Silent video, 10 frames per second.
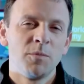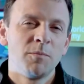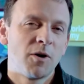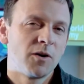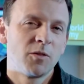be
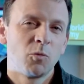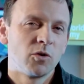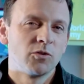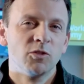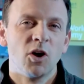part of the
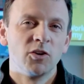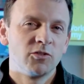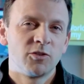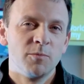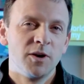world's
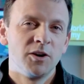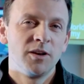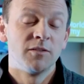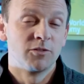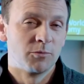largest community
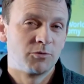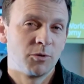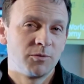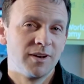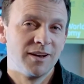of
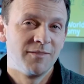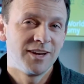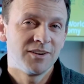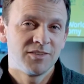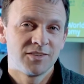subscription
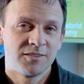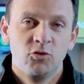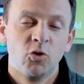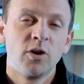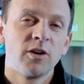innovators?
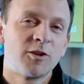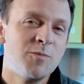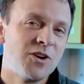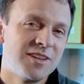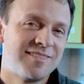Join our
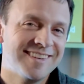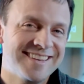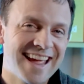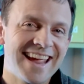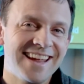community
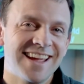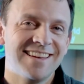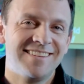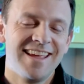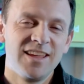today and
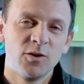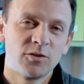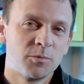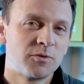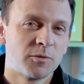take your
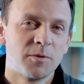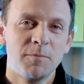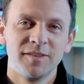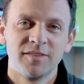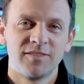subscription
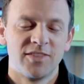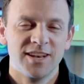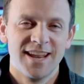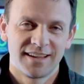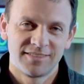business to the
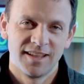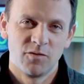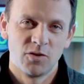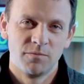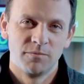next level.